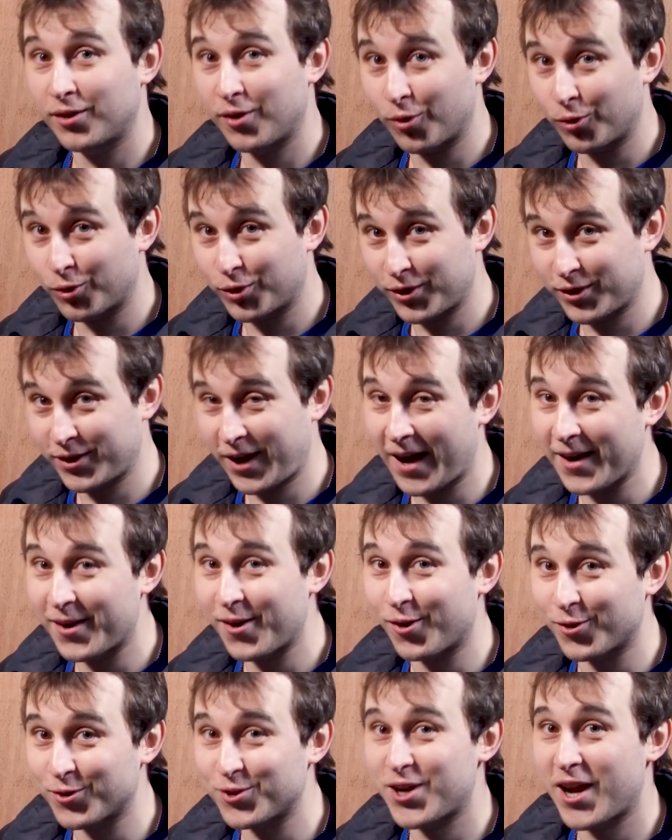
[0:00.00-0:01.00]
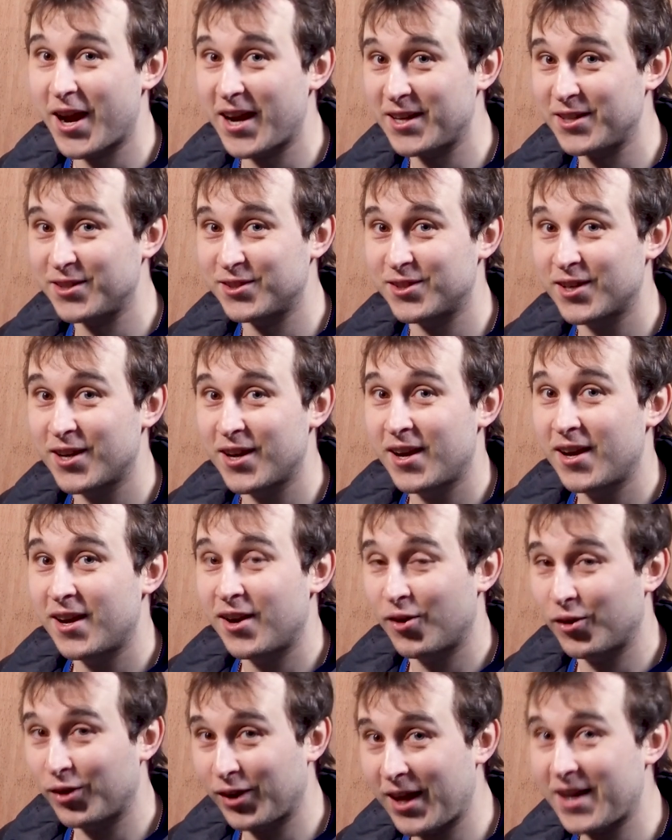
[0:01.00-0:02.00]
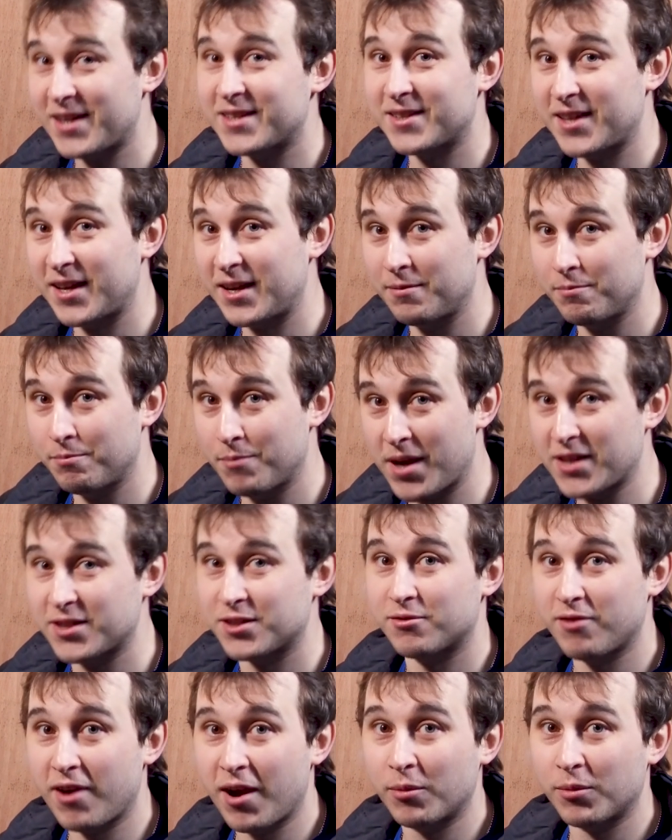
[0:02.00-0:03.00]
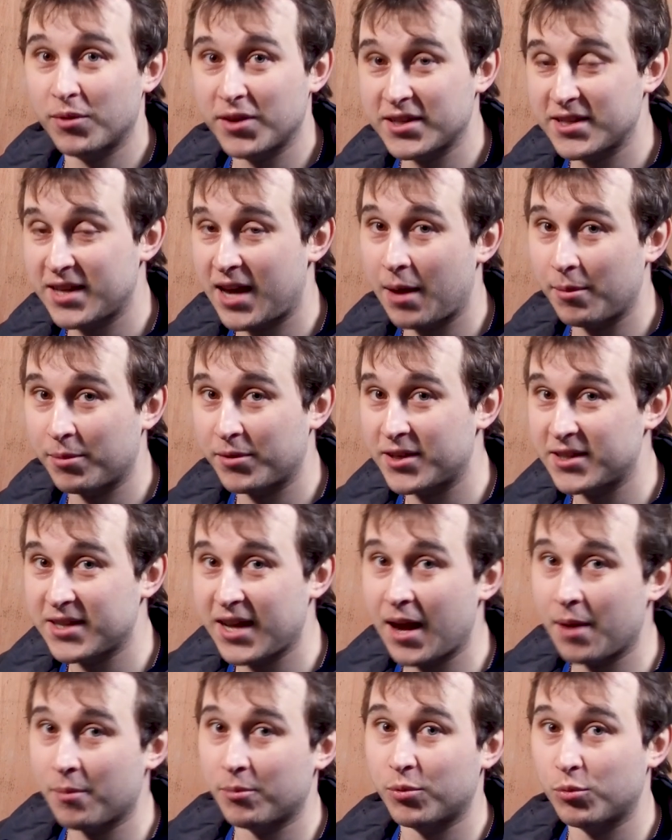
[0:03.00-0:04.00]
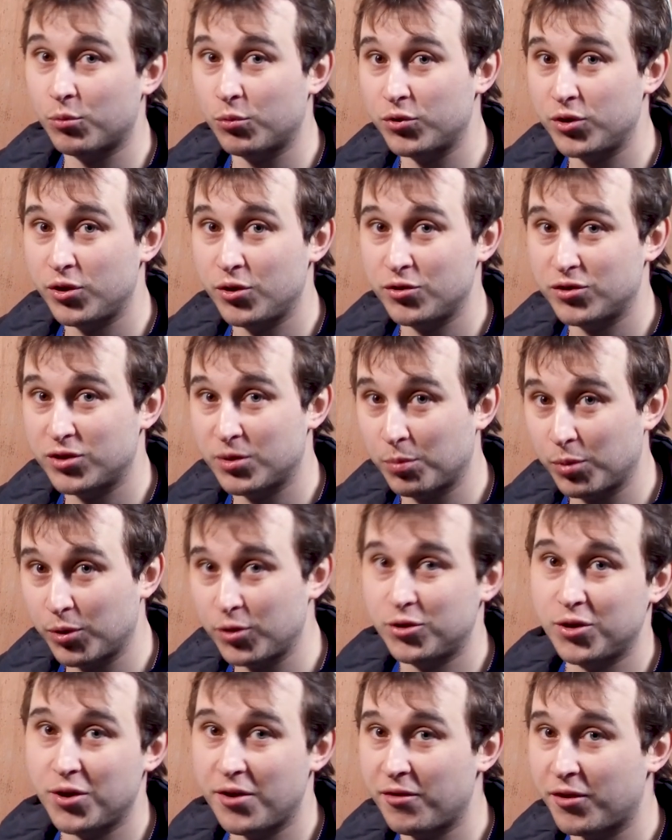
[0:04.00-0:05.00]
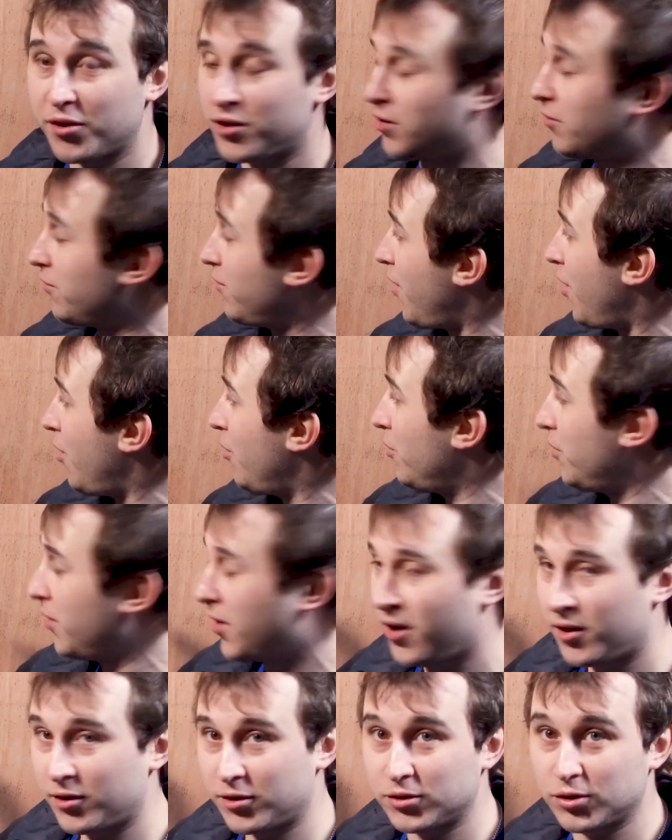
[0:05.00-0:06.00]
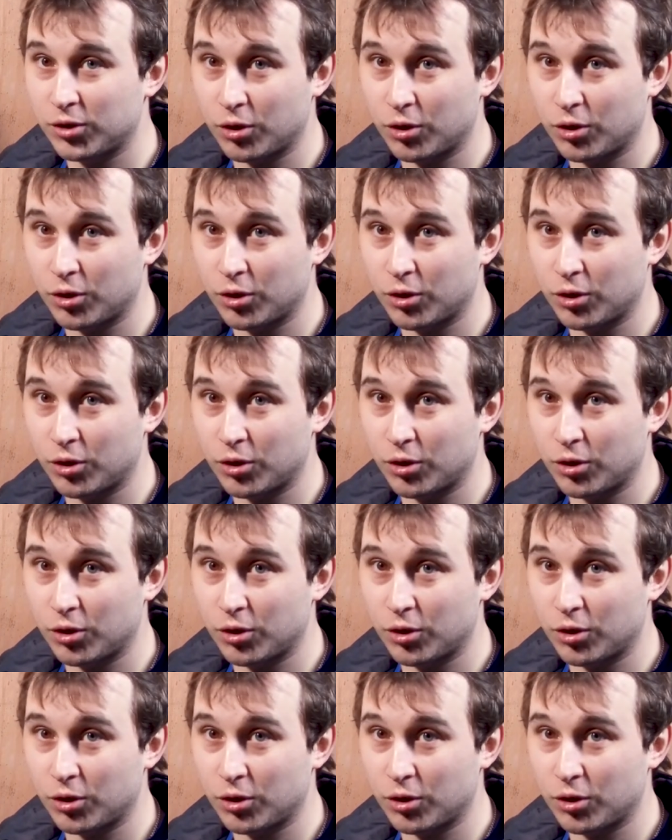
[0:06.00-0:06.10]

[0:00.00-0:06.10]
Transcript: or cannot change unless they mess around with this app. This app will use the Bluetooth on your phone to